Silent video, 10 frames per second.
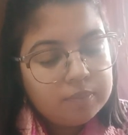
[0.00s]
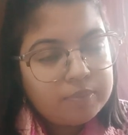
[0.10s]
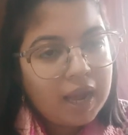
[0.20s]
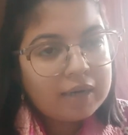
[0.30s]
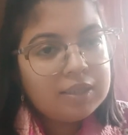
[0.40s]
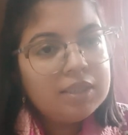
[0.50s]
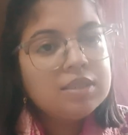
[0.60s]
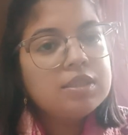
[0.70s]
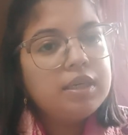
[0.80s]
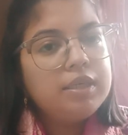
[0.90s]

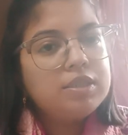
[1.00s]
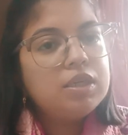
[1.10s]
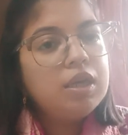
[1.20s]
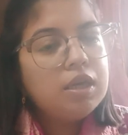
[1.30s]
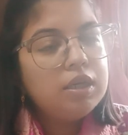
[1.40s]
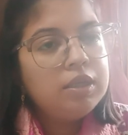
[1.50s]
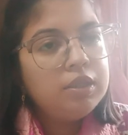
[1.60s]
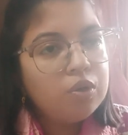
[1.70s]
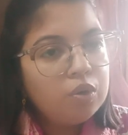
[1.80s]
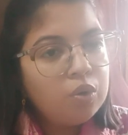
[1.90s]
Practice it in
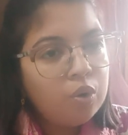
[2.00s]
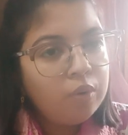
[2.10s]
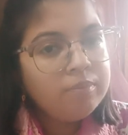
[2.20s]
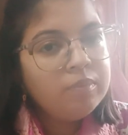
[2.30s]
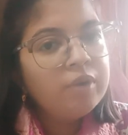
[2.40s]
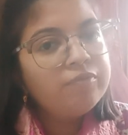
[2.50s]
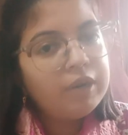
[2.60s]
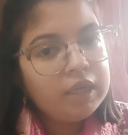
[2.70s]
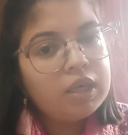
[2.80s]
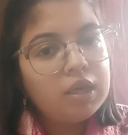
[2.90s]
your home
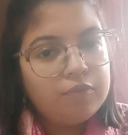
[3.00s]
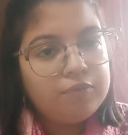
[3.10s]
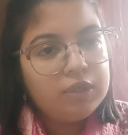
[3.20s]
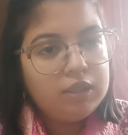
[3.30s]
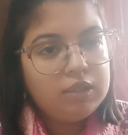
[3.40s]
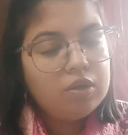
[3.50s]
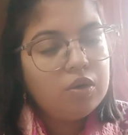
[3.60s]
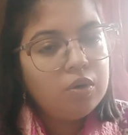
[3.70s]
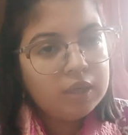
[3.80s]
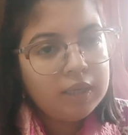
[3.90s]
very carefully.
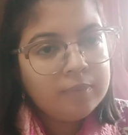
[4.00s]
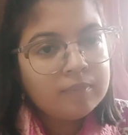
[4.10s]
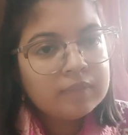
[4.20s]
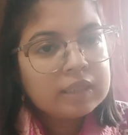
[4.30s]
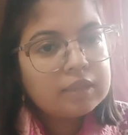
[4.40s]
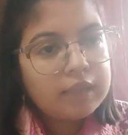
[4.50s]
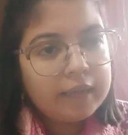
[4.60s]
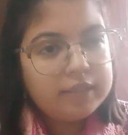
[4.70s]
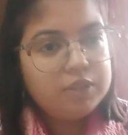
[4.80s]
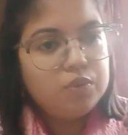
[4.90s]
Okay,
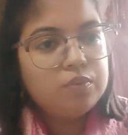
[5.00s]
thank you.